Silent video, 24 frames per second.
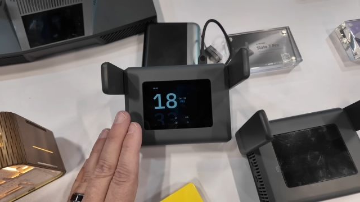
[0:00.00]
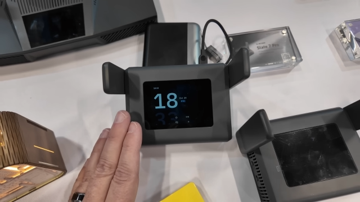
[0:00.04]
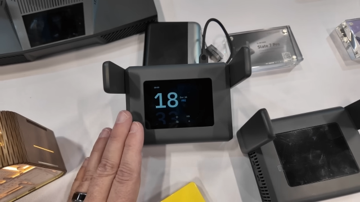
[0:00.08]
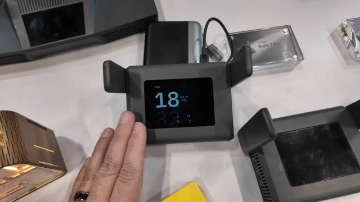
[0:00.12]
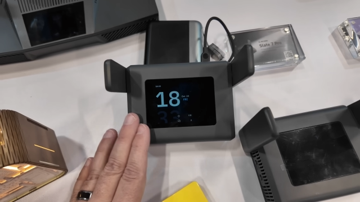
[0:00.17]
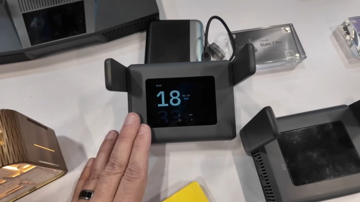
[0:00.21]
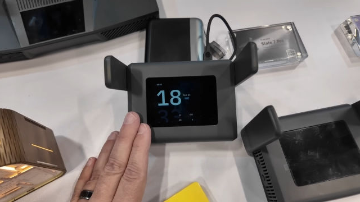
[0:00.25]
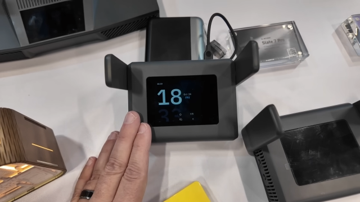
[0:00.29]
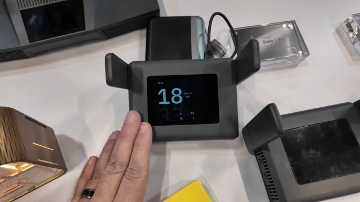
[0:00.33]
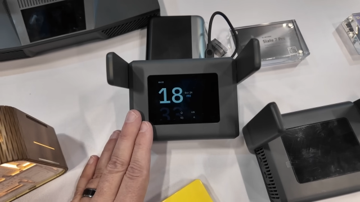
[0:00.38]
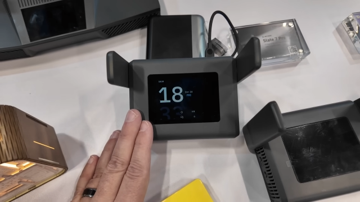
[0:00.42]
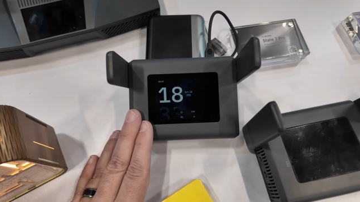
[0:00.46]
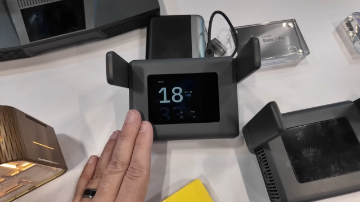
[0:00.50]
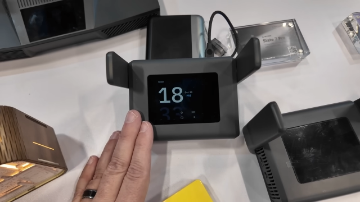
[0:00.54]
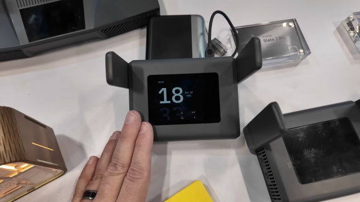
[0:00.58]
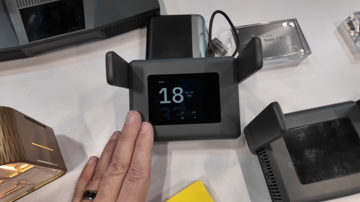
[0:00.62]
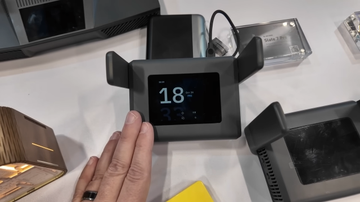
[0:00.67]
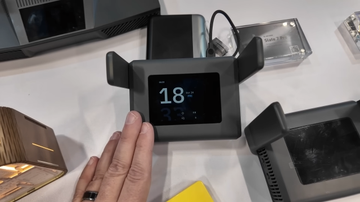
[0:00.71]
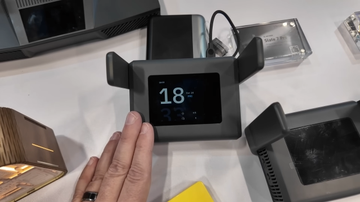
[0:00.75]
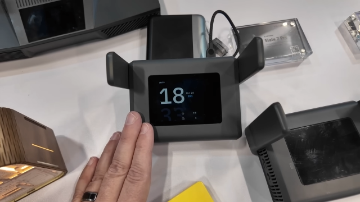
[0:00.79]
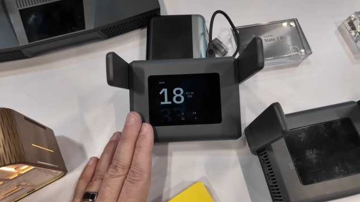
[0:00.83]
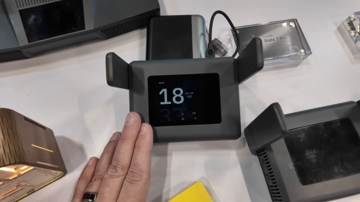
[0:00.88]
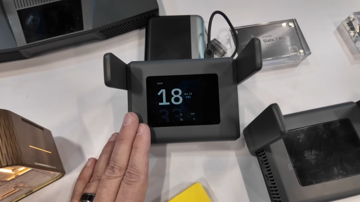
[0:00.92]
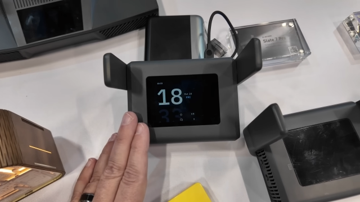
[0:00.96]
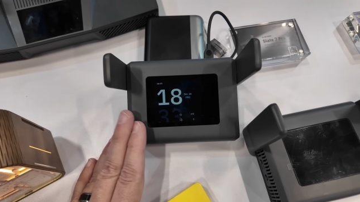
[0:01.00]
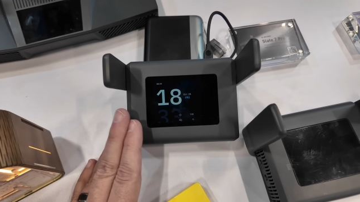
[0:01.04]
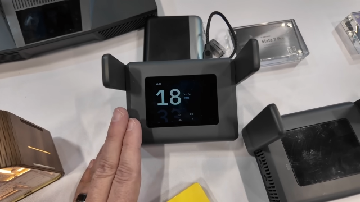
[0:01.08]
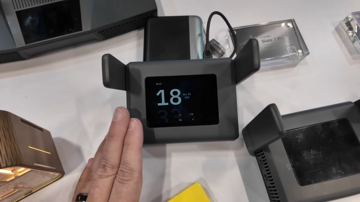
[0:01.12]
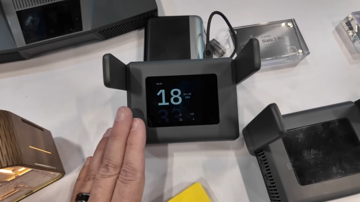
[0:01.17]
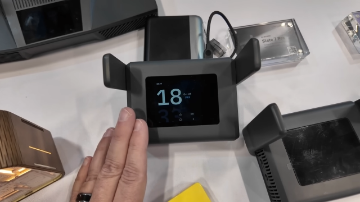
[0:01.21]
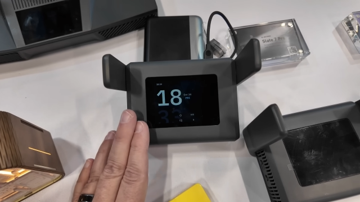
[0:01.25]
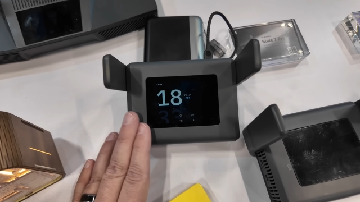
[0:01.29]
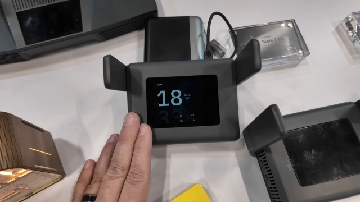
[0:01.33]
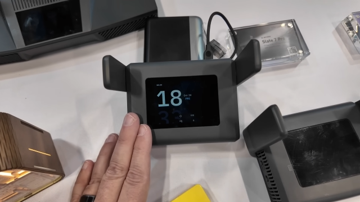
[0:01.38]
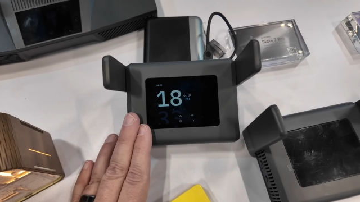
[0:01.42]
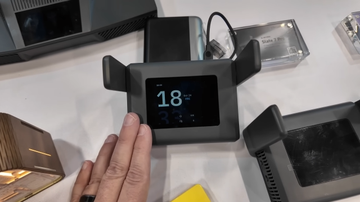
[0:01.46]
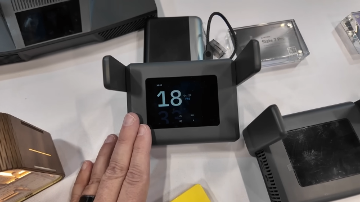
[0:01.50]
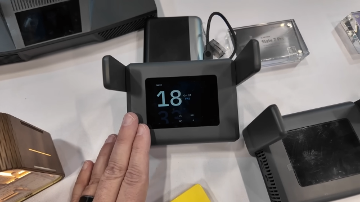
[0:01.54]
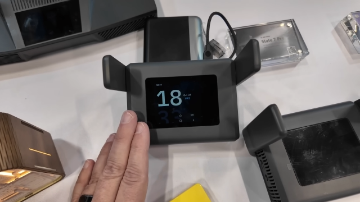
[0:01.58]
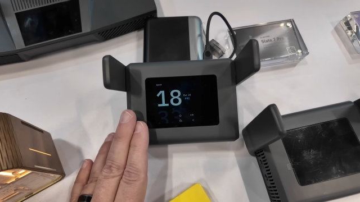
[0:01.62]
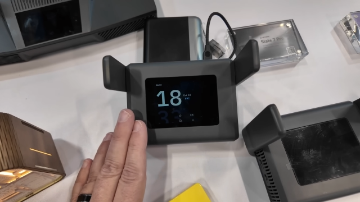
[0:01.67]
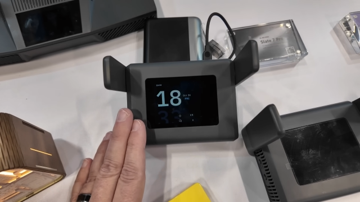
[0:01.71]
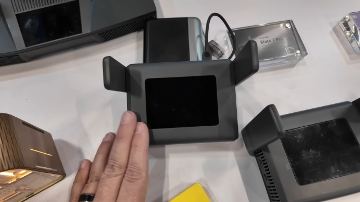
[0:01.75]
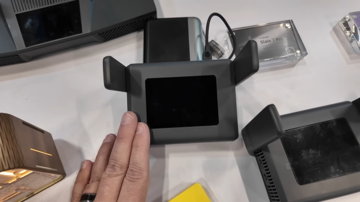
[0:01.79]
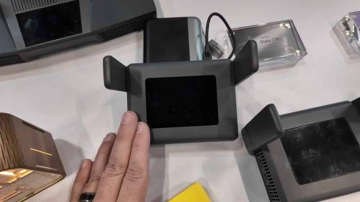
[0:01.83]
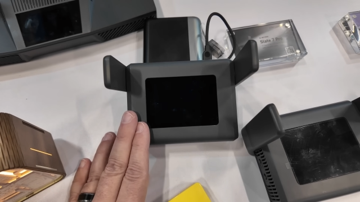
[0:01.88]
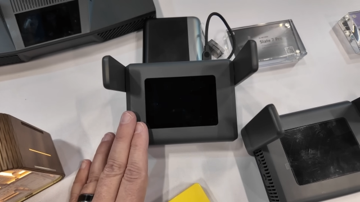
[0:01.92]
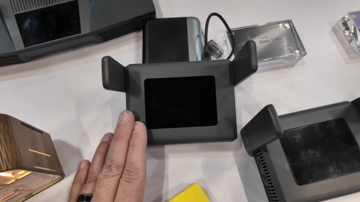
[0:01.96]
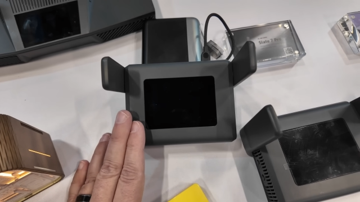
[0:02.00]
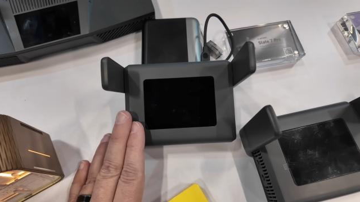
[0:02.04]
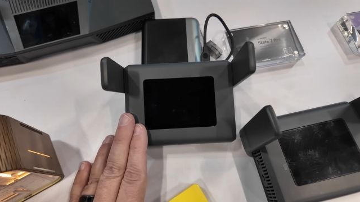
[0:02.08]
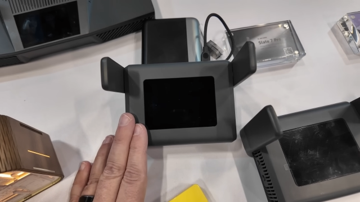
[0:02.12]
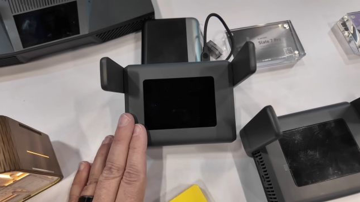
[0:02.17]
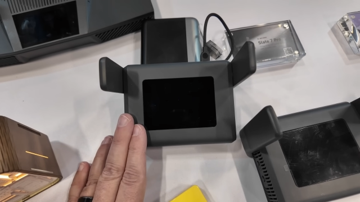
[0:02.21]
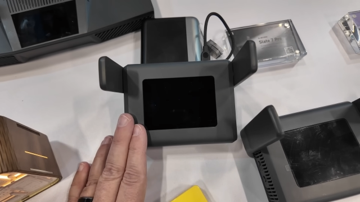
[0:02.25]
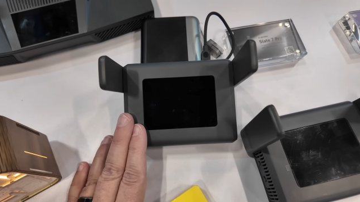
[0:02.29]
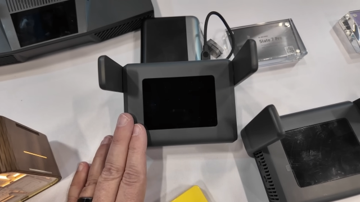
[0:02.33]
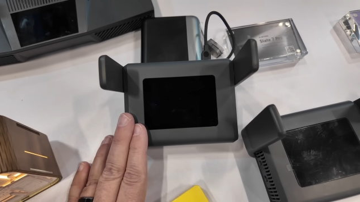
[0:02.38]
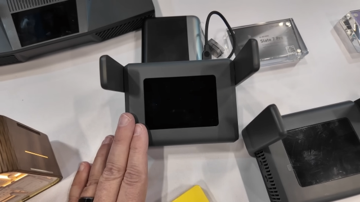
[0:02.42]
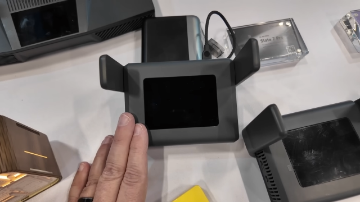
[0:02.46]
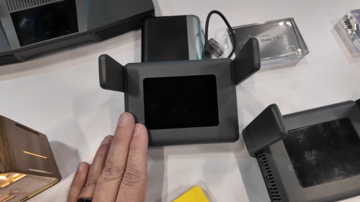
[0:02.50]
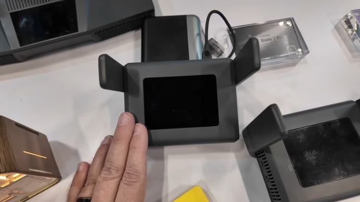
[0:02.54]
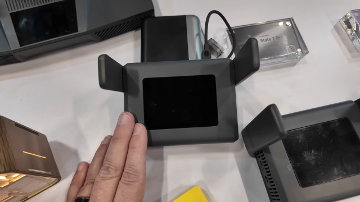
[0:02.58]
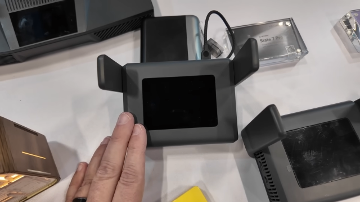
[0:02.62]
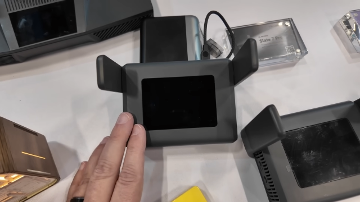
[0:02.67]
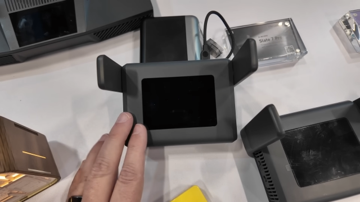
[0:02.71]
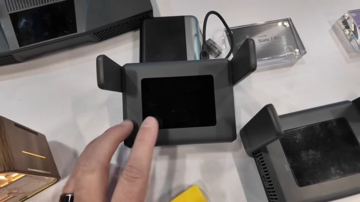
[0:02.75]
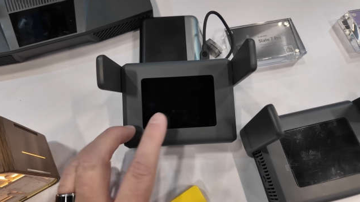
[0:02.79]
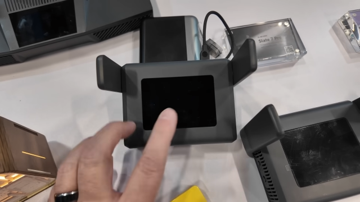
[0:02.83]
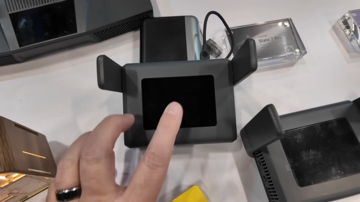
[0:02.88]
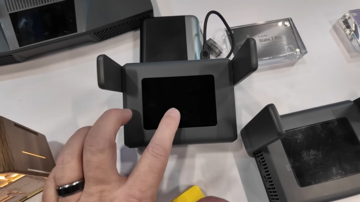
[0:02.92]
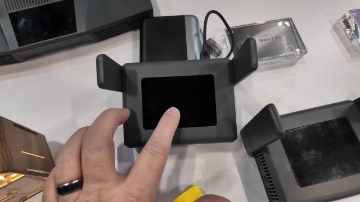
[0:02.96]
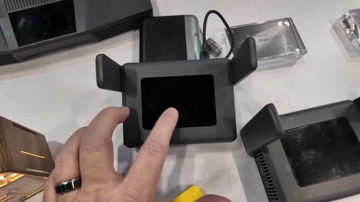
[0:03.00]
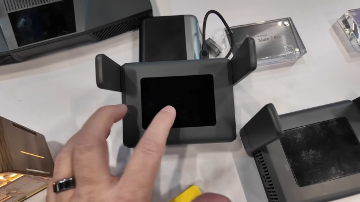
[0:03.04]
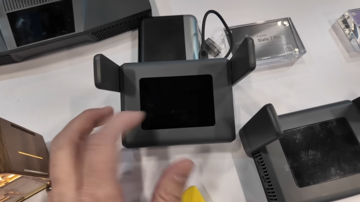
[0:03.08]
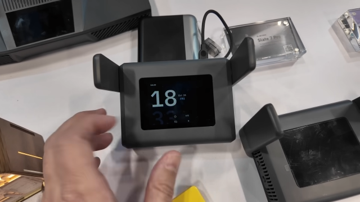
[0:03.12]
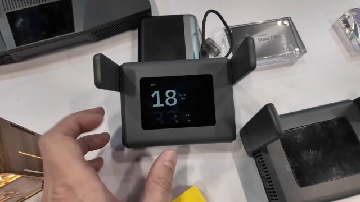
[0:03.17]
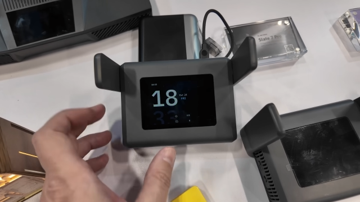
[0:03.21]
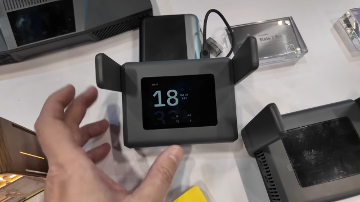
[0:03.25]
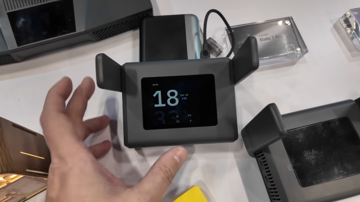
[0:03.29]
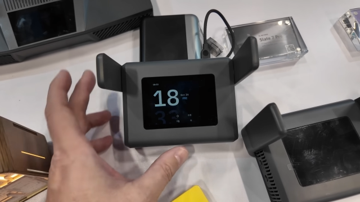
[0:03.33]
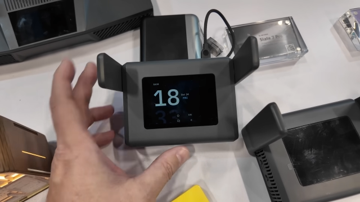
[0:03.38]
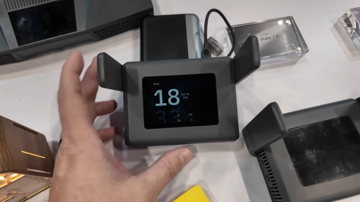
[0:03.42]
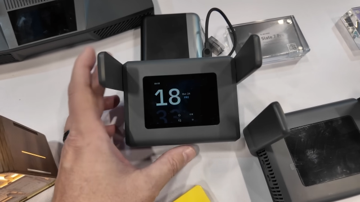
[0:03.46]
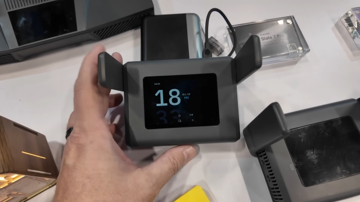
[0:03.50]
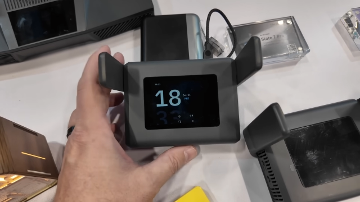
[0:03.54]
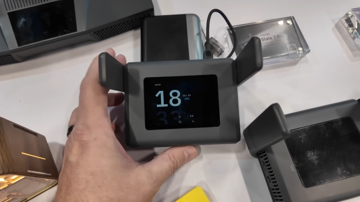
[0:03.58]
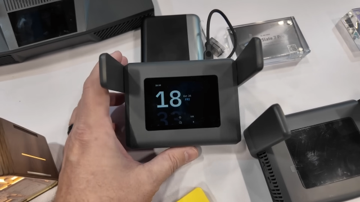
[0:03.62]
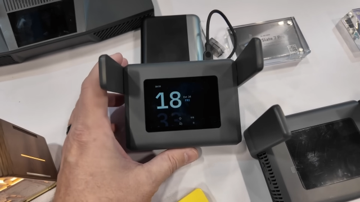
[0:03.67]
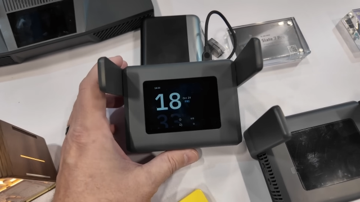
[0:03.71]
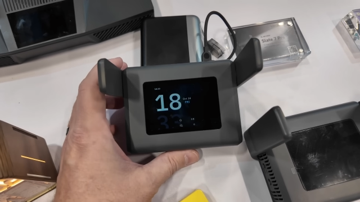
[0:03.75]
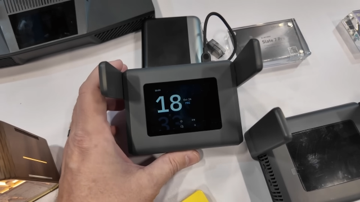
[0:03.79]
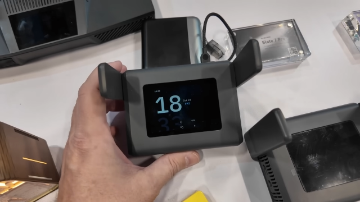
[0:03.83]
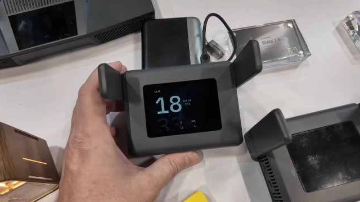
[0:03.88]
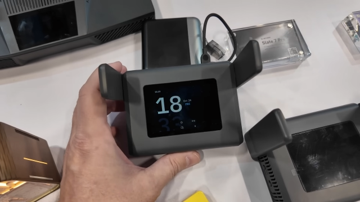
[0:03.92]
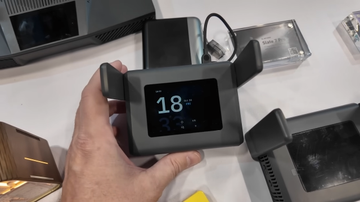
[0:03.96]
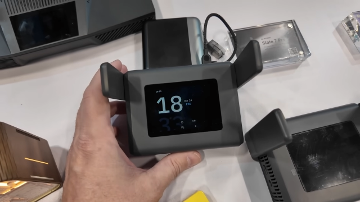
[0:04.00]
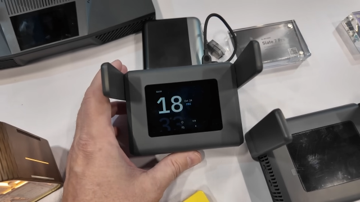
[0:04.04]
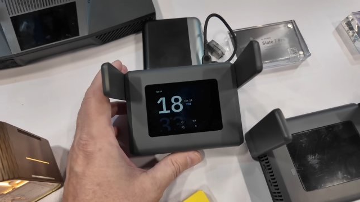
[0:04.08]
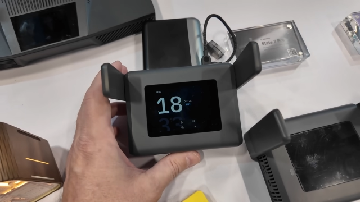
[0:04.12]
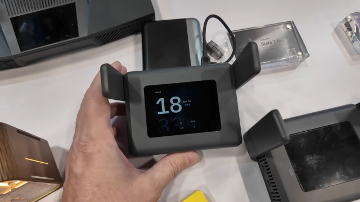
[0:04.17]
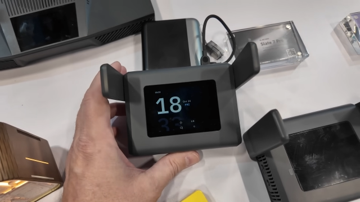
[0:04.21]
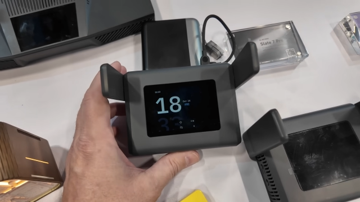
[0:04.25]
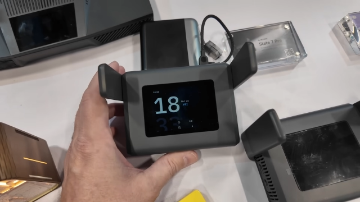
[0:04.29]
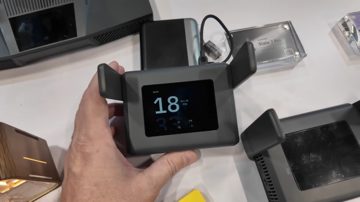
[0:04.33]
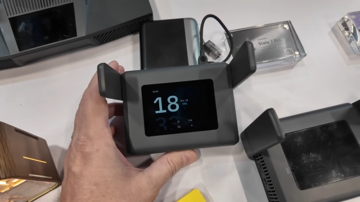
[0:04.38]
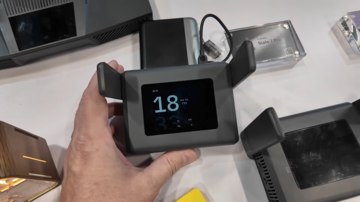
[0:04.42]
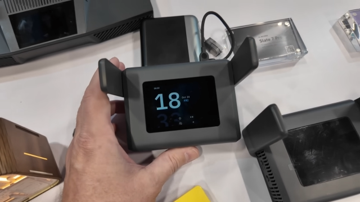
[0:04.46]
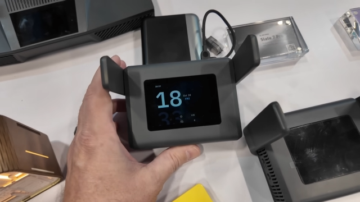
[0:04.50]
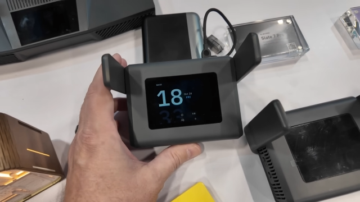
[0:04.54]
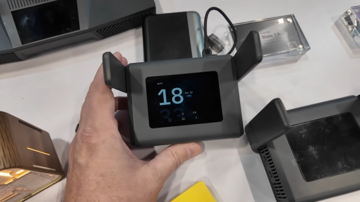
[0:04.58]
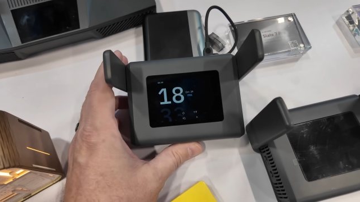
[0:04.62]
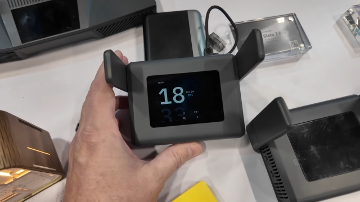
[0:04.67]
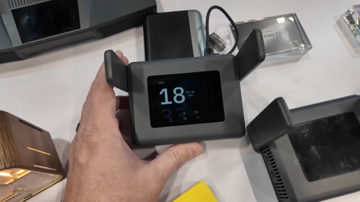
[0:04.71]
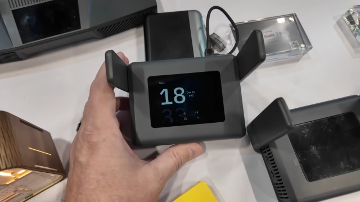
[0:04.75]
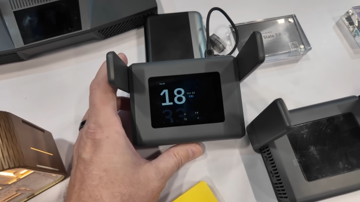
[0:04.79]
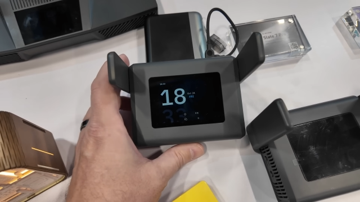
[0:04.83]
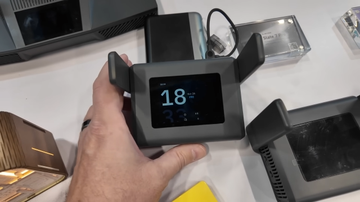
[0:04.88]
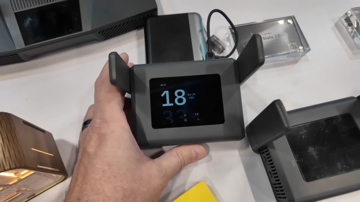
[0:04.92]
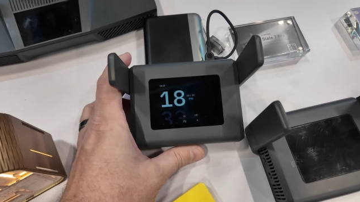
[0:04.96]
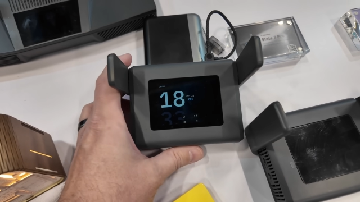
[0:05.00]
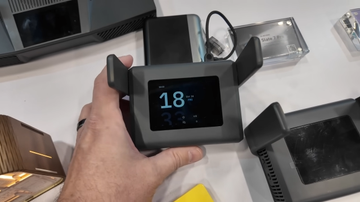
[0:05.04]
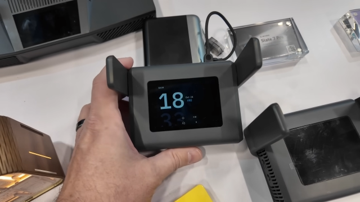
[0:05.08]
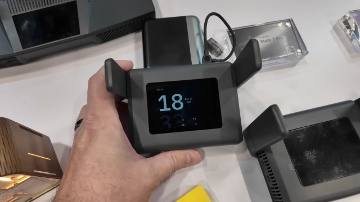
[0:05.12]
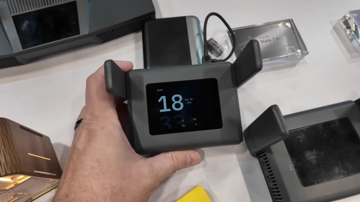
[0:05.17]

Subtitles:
(no speaker visible)